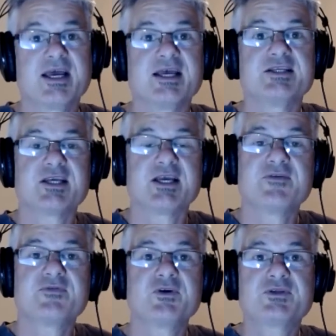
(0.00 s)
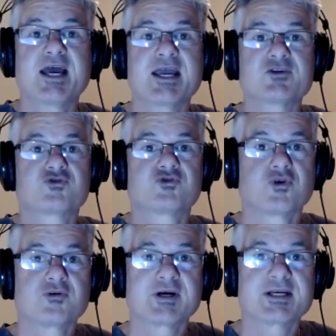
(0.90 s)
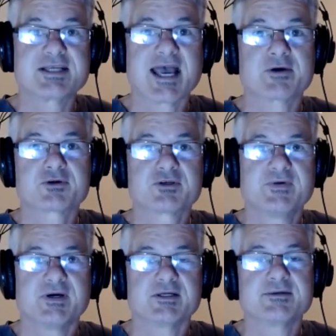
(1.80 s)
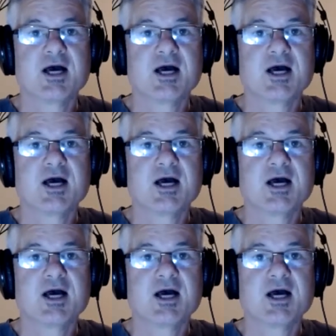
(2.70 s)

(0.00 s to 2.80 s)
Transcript: is if you take drawings out of it.